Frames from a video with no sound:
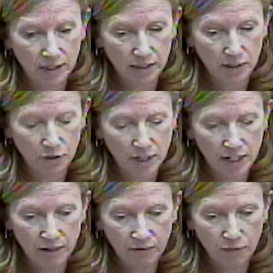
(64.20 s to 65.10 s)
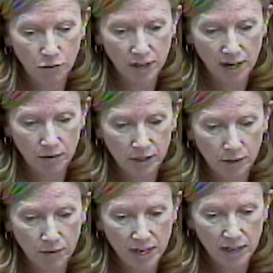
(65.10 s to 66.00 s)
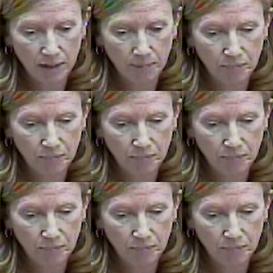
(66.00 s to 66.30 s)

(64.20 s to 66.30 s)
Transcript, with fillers: custodian, 40 hours a week,